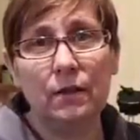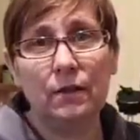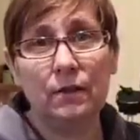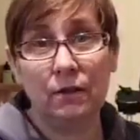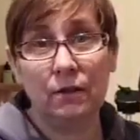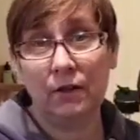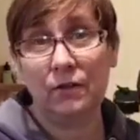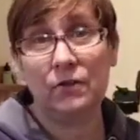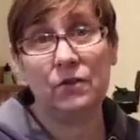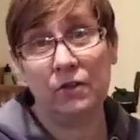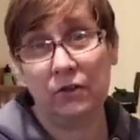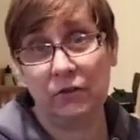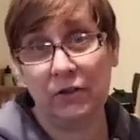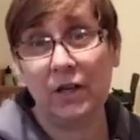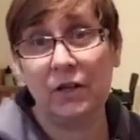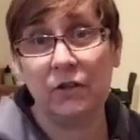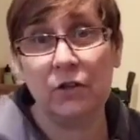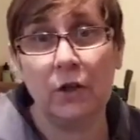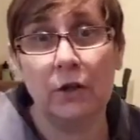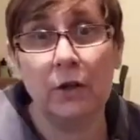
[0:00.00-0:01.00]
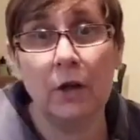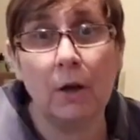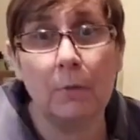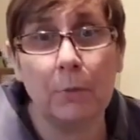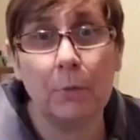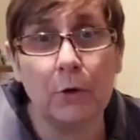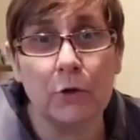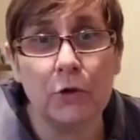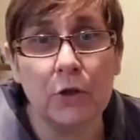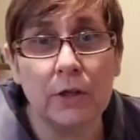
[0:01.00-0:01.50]
Yeah, there's actually an
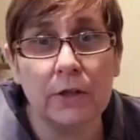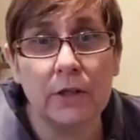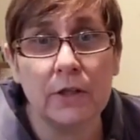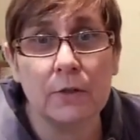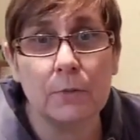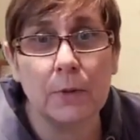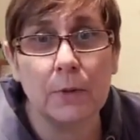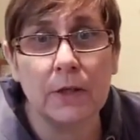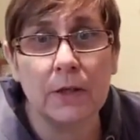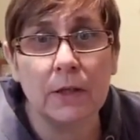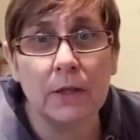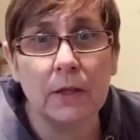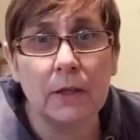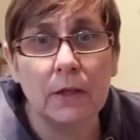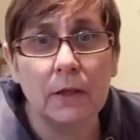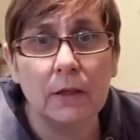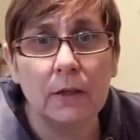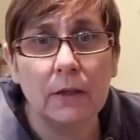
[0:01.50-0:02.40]
art project this week.